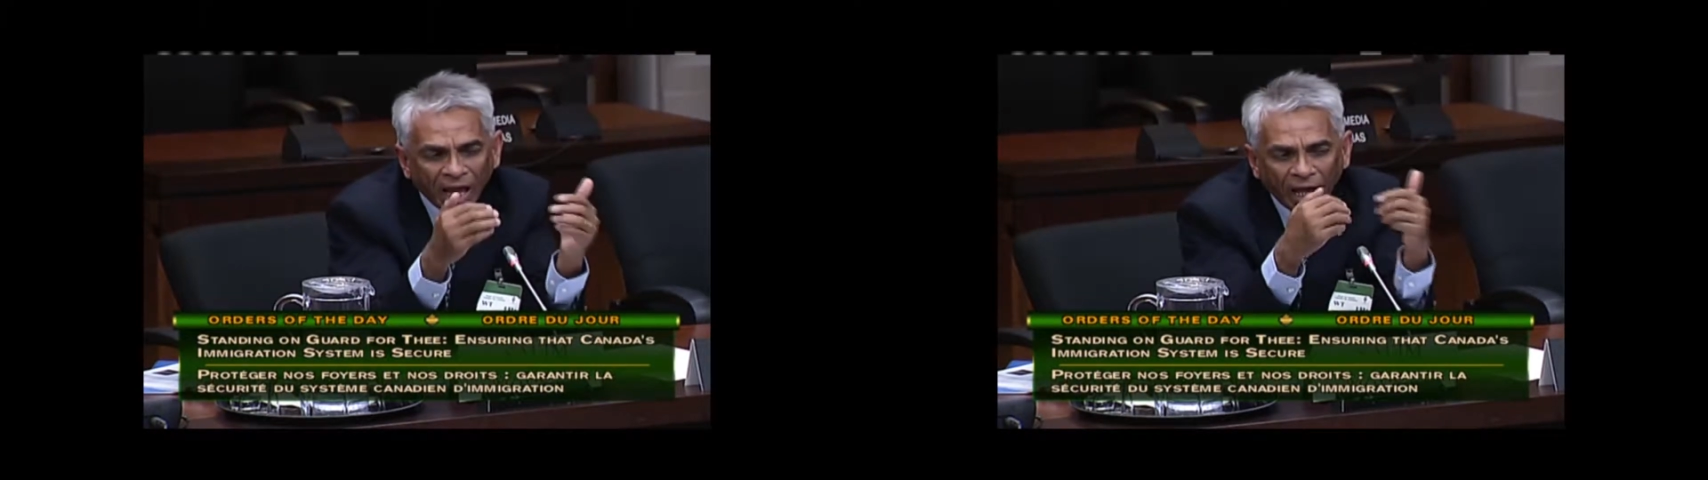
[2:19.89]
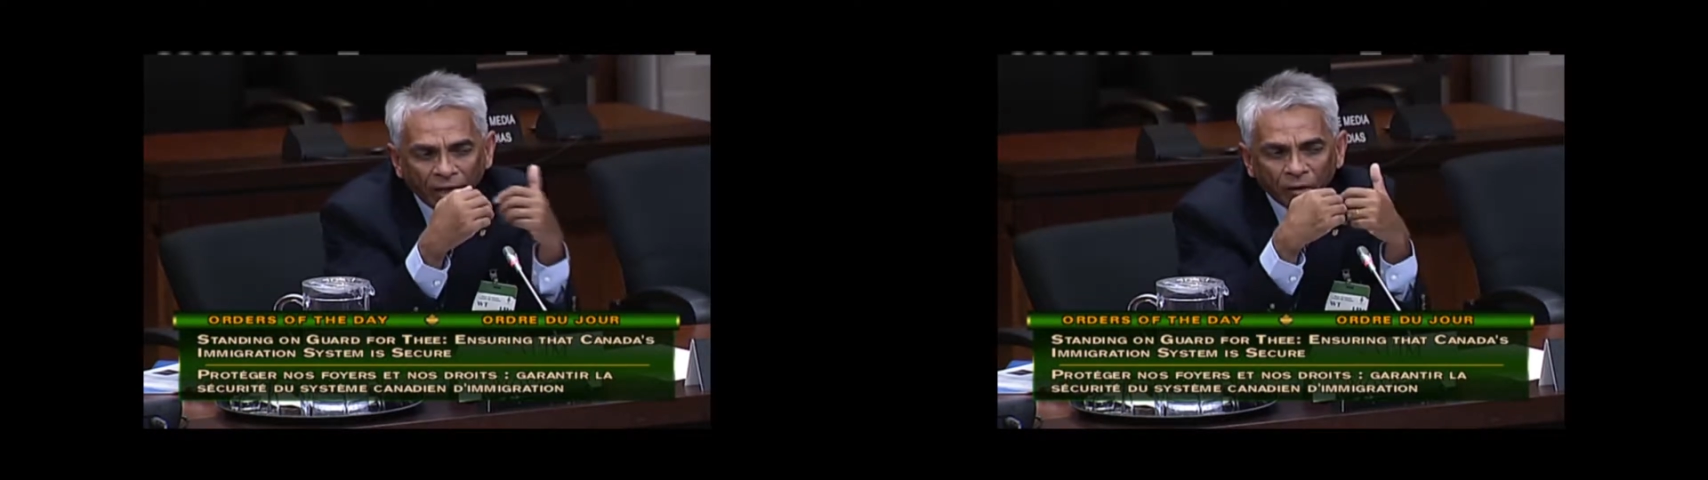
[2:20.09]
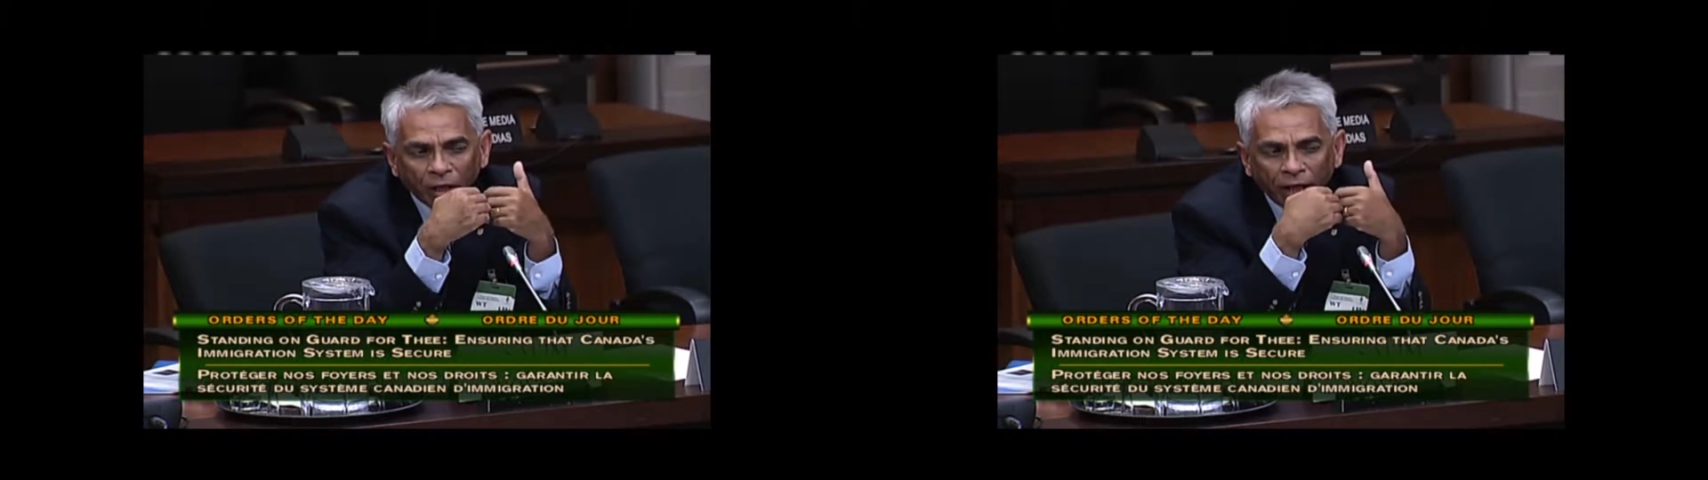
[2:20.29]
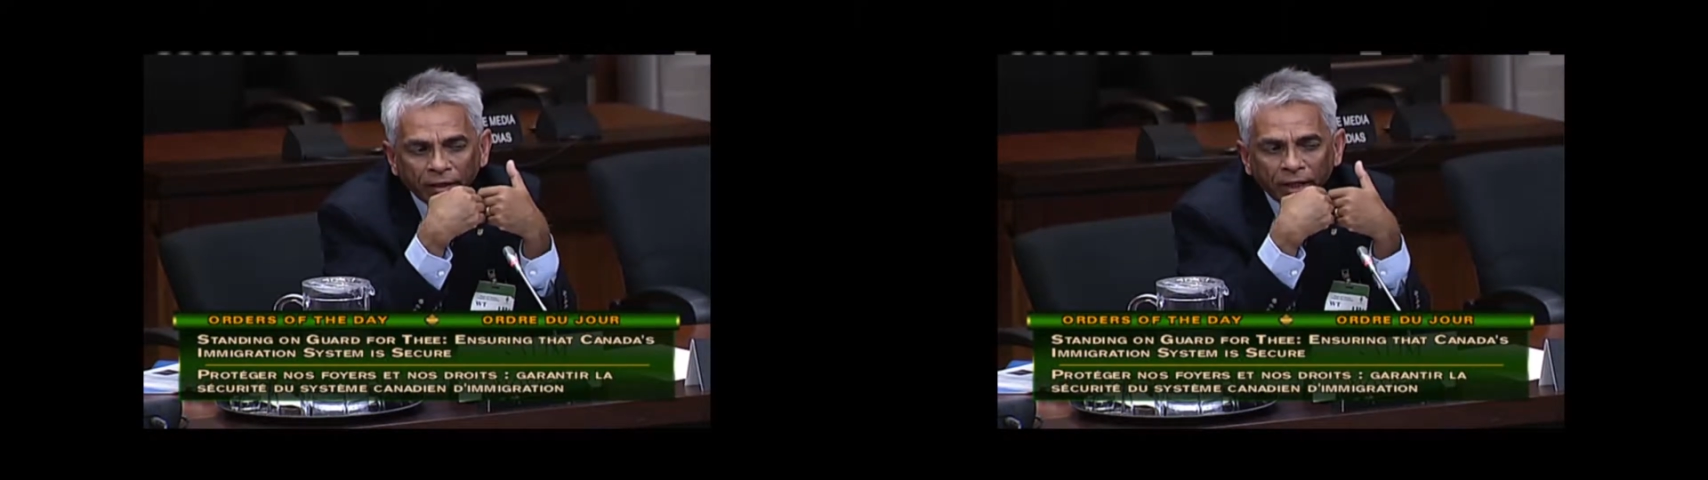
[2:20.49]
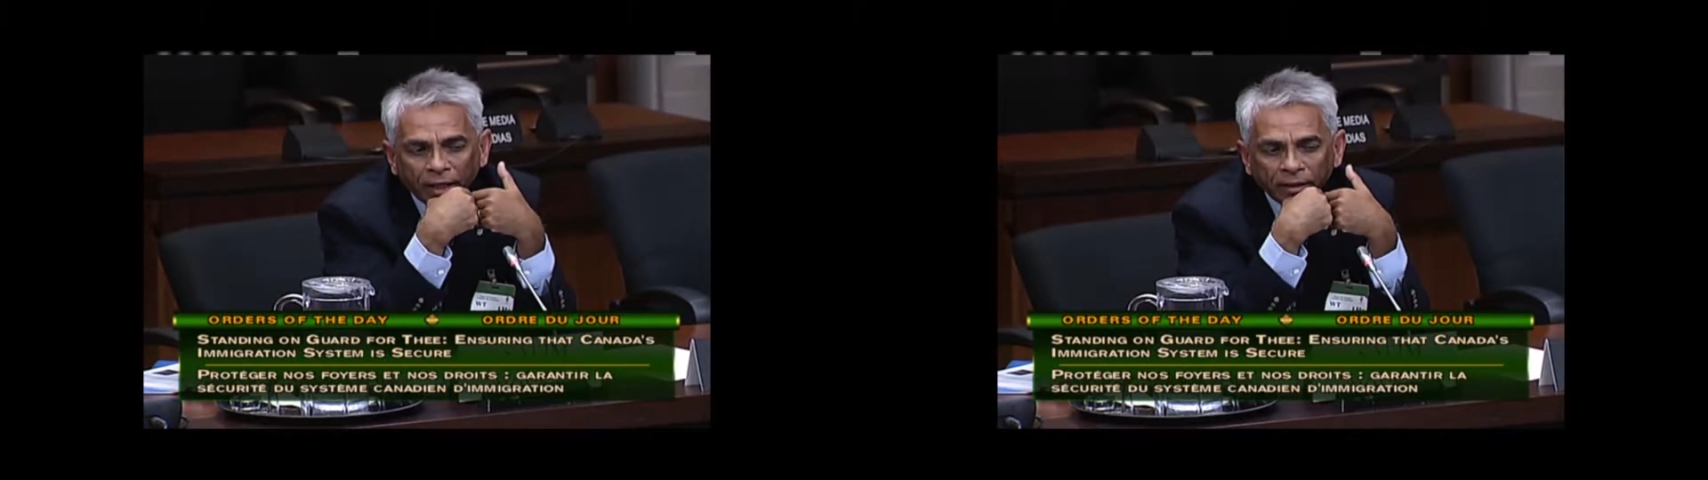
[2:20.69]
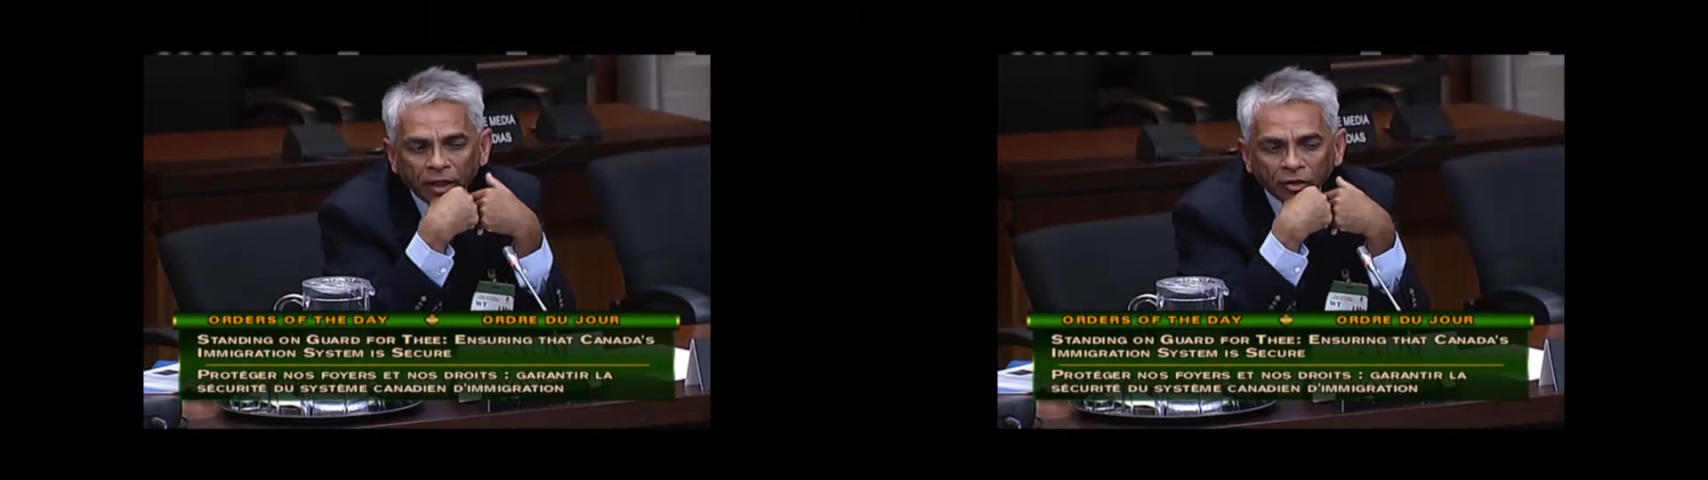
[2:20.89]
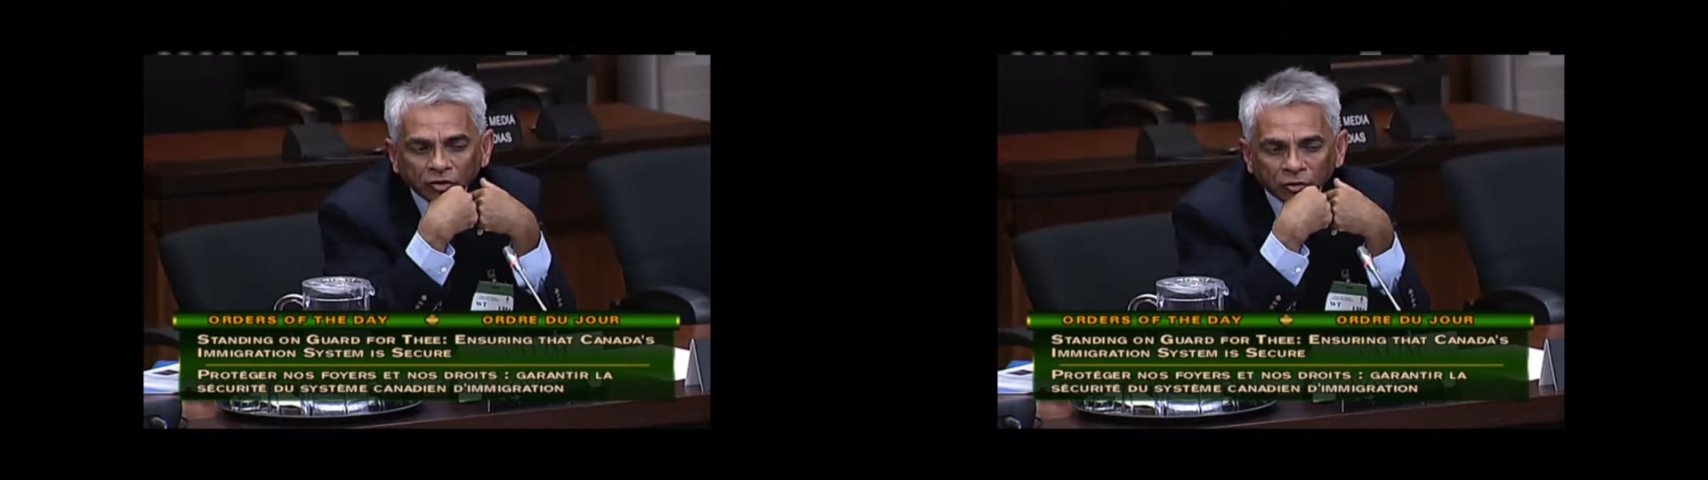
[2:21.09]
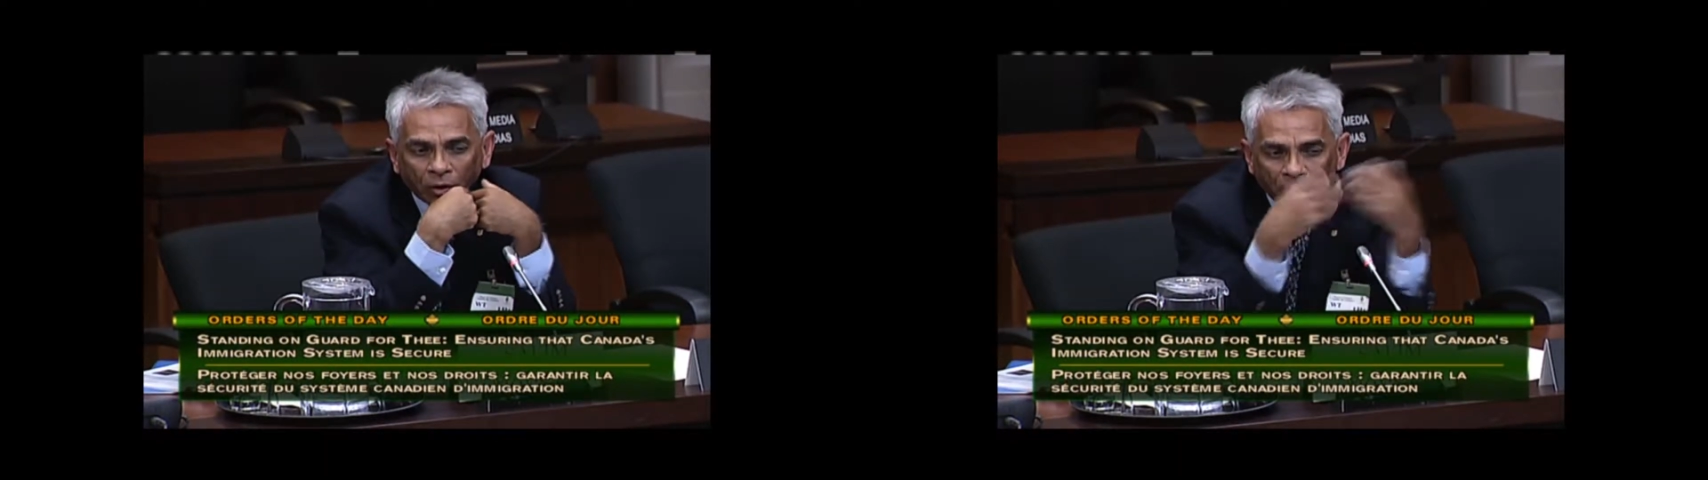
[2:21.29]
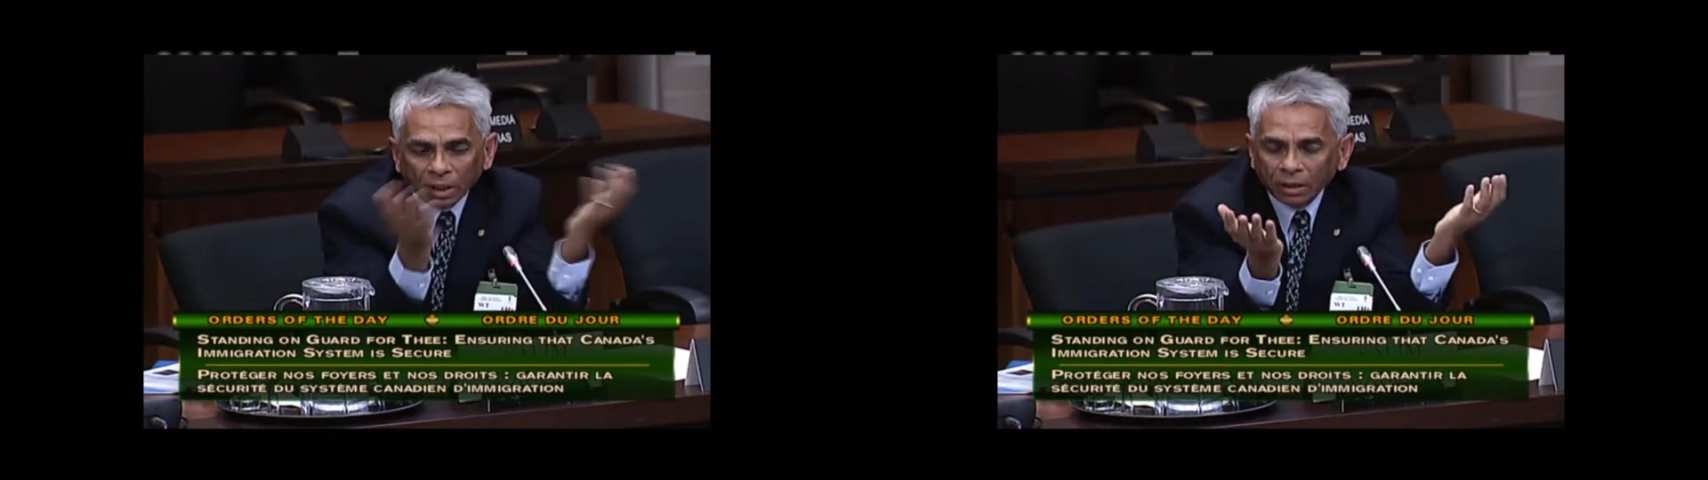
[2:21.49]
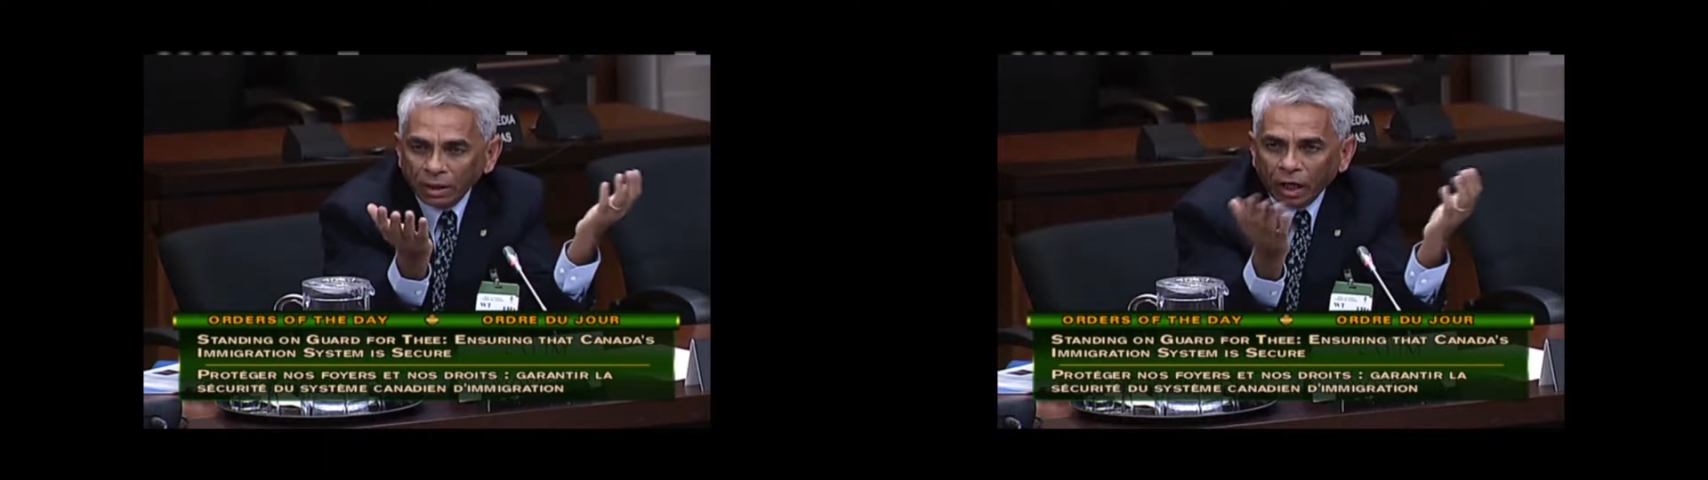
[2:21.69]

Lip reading: And historically,